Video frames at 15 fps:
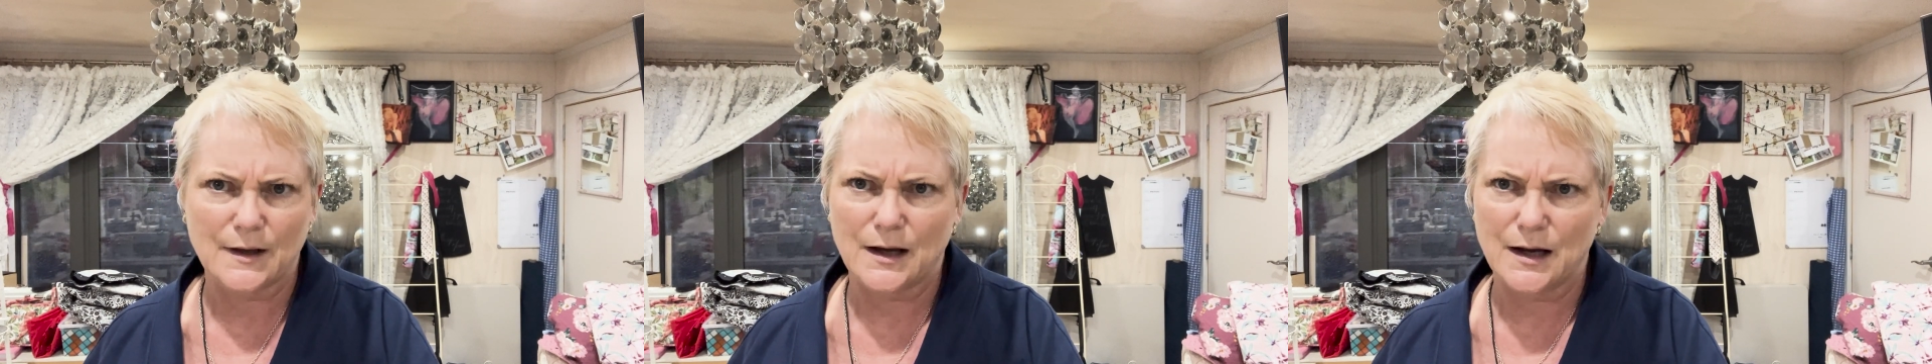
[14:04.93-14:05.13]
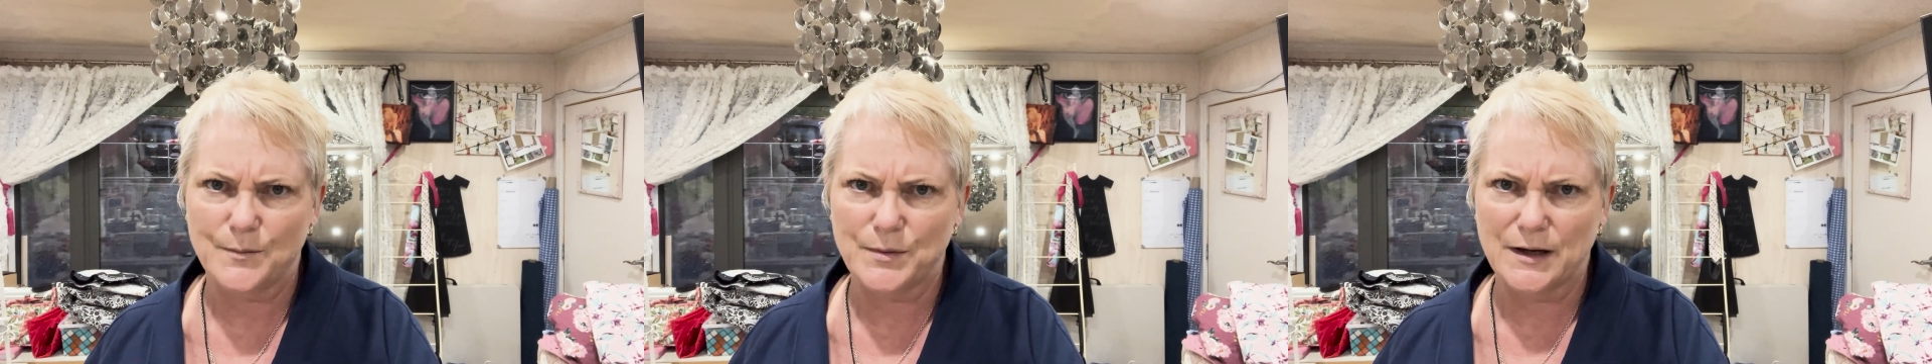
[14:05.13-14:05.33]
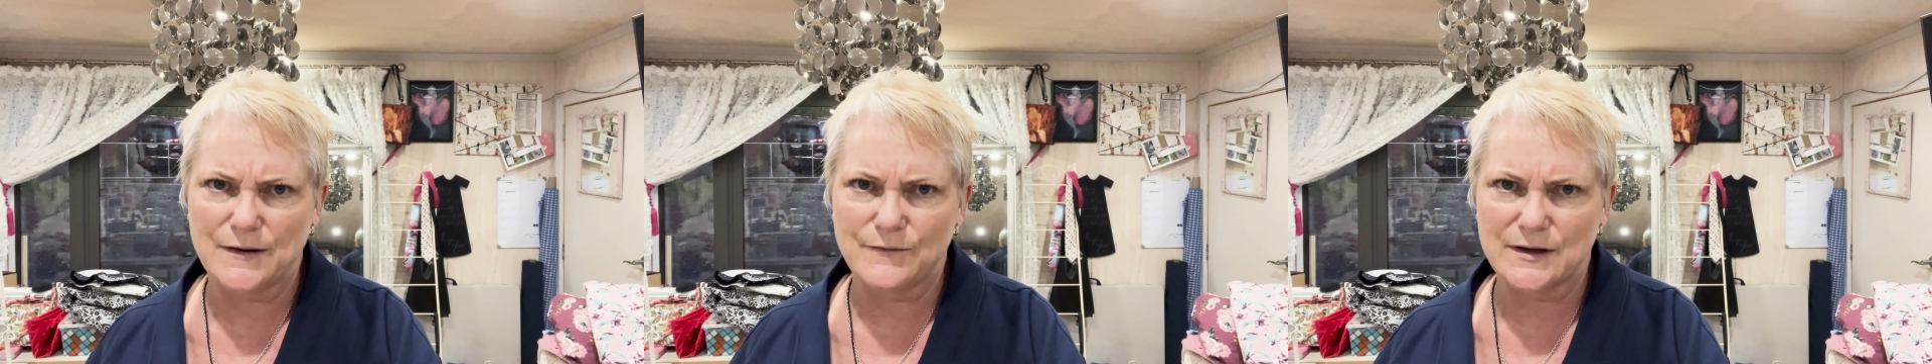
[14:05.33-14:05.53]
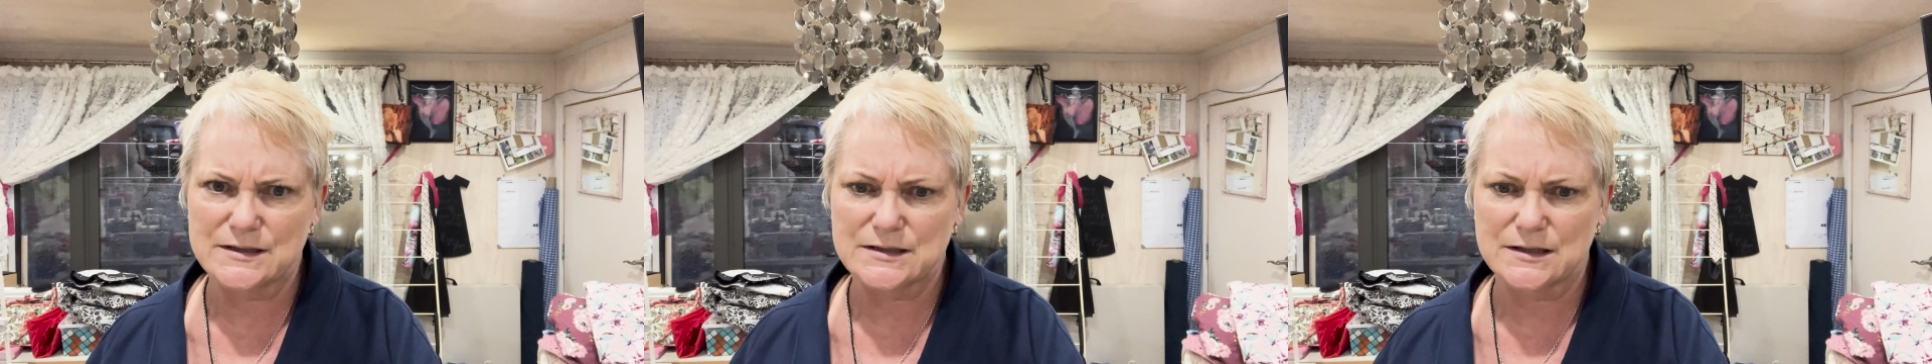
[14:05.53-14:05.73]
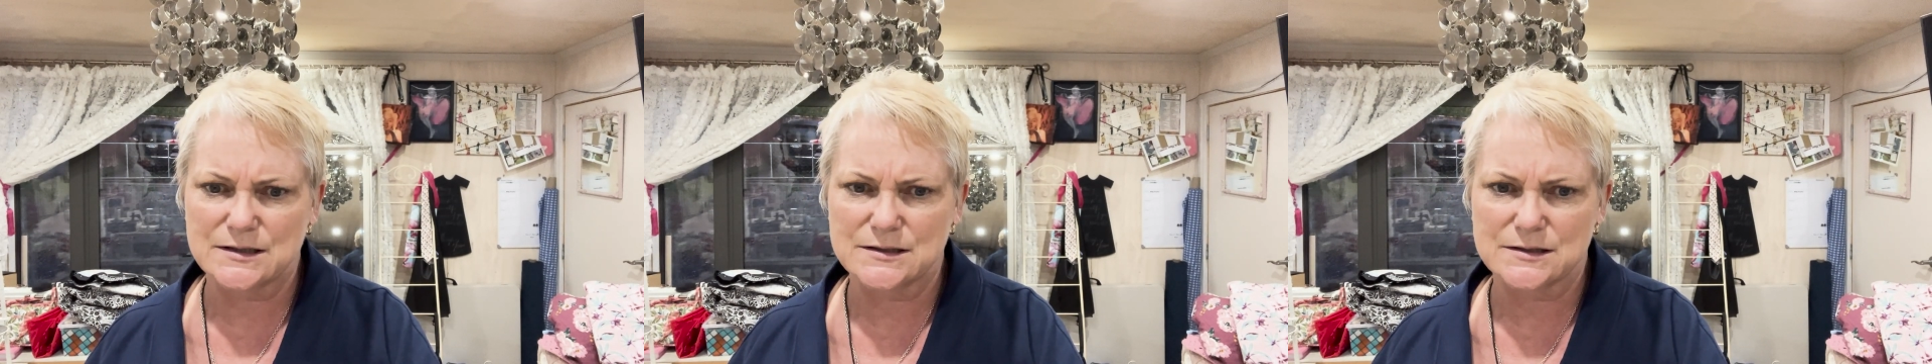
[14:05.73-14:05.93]
I believe I
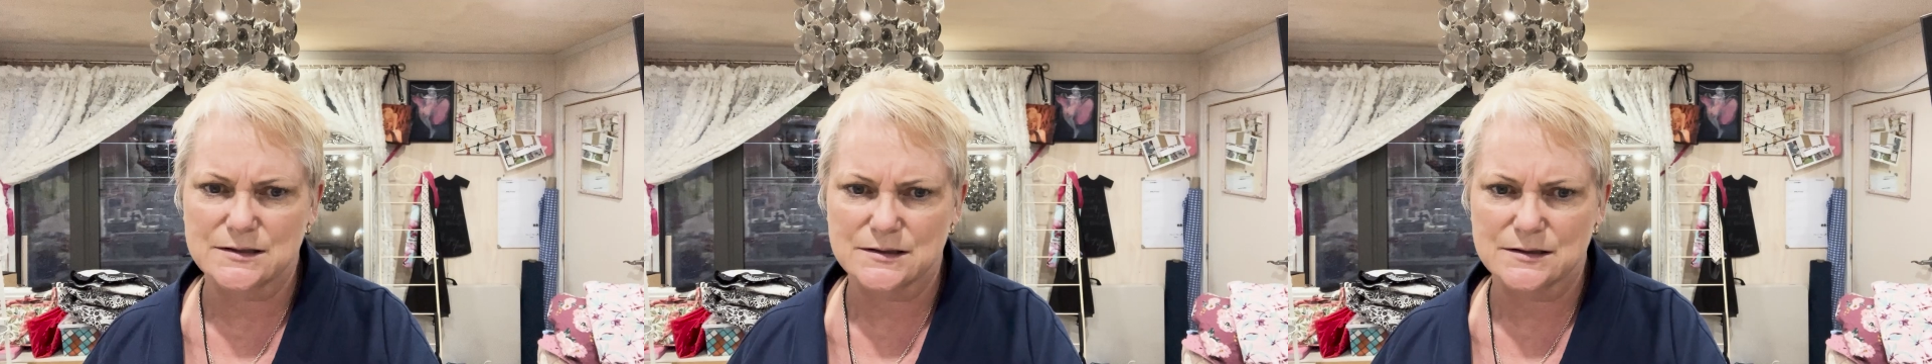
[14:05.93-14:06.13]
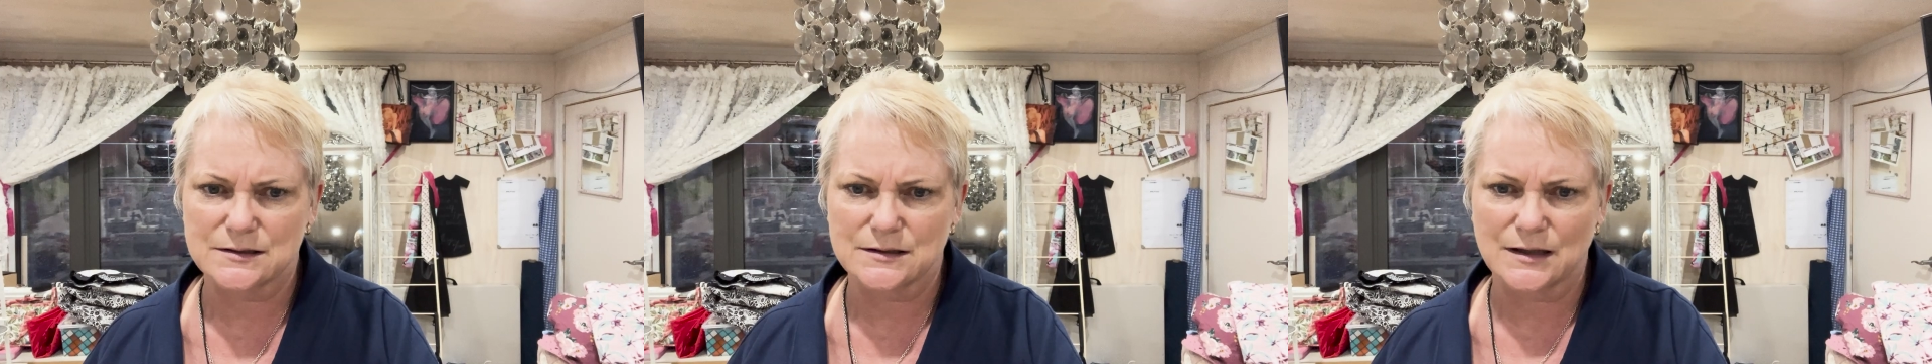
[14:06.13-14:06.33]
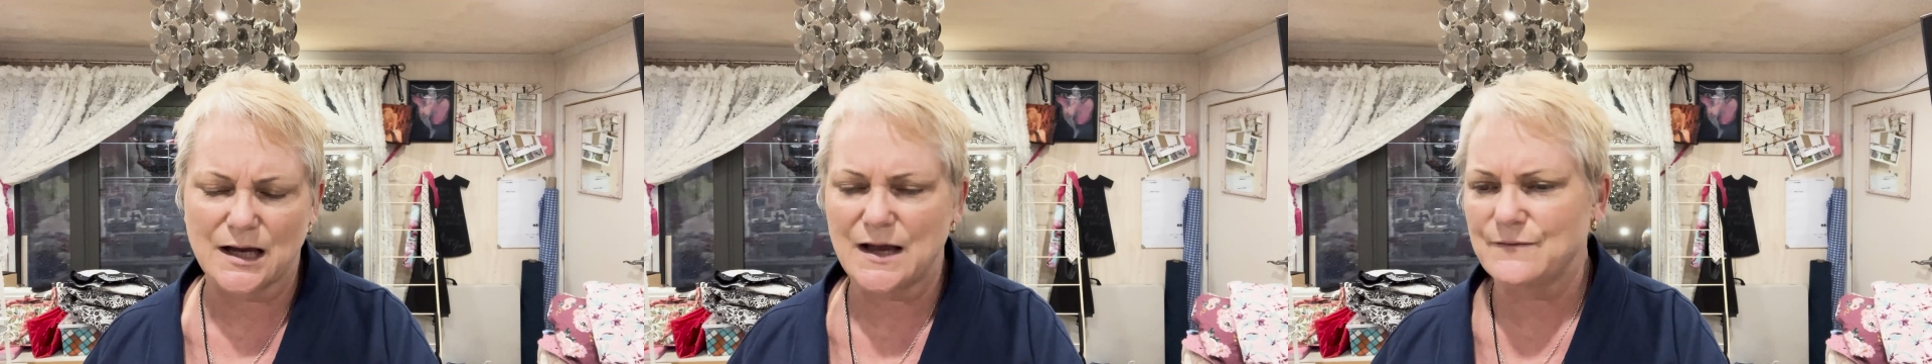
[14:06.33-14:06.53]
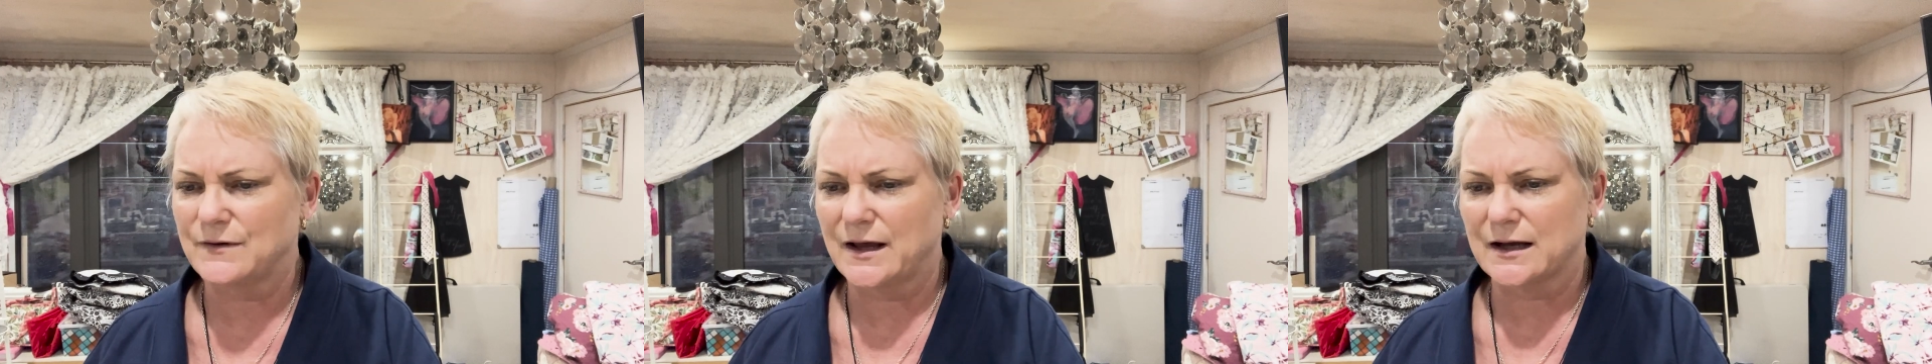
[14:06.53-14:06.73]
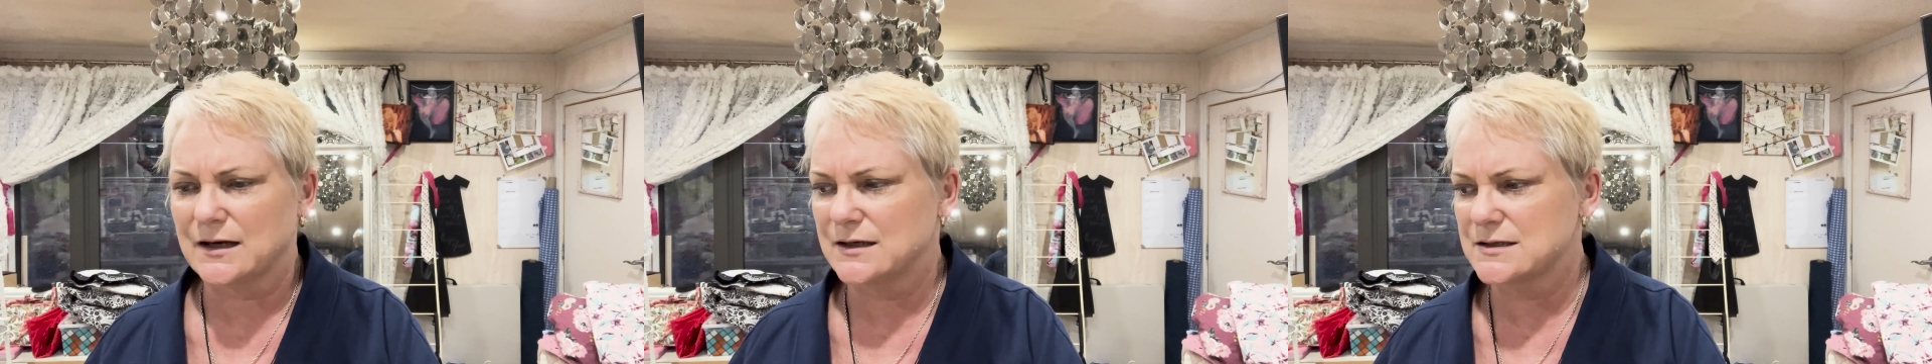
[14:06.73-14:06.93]
did. I have
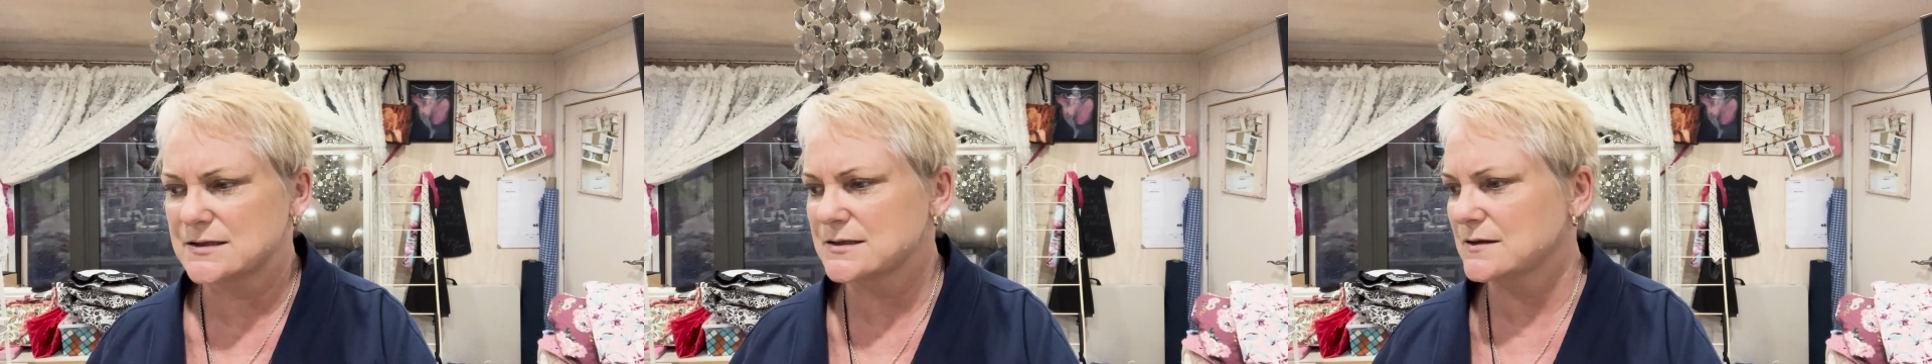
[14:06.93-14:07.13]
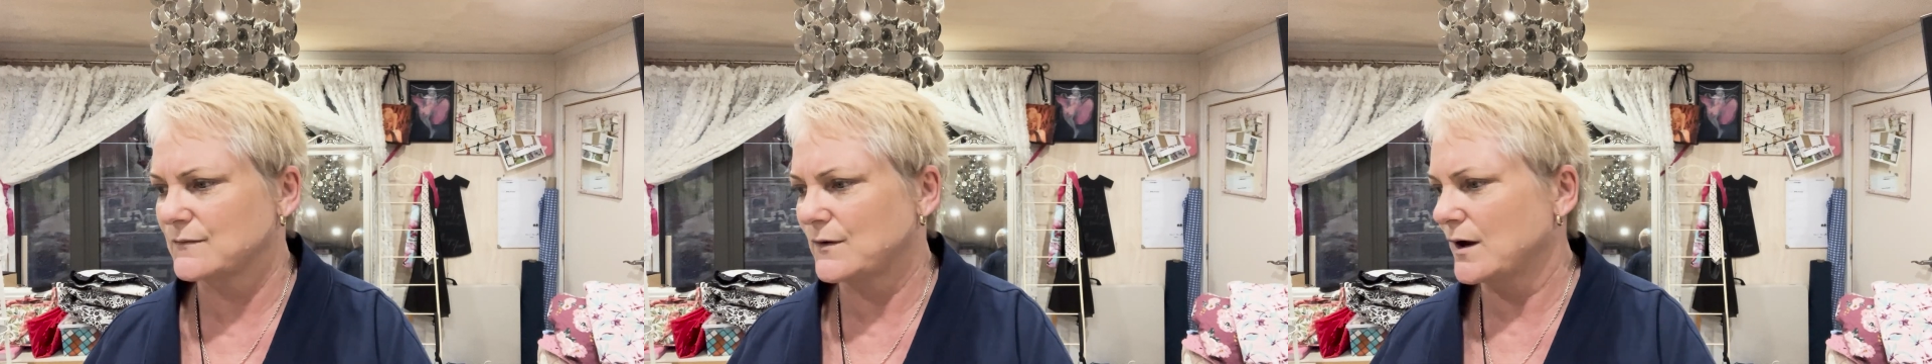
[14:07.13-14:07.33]
like a list of,